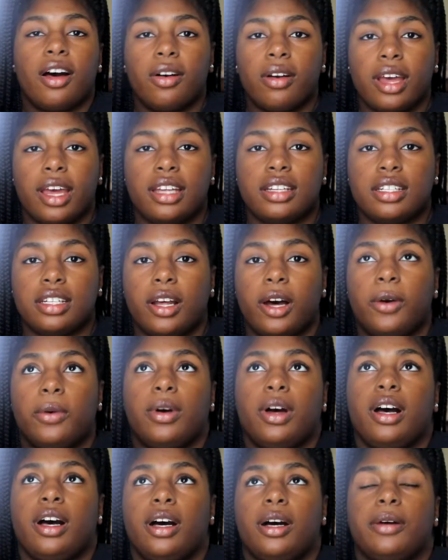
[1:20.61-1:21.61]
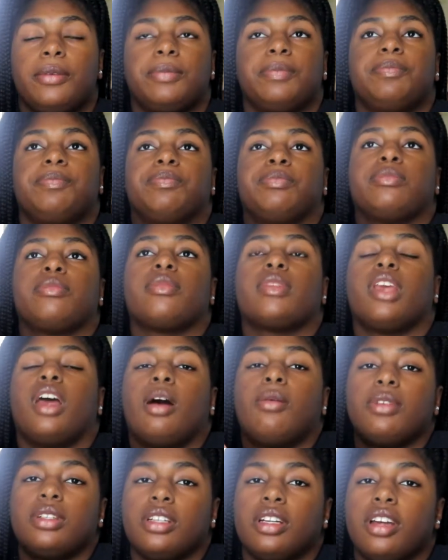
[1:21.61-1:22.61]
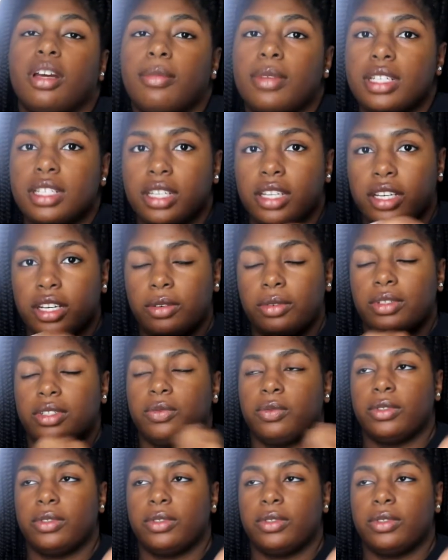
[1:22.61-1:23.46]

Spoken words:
Okay, so I'm gonna show you my skincare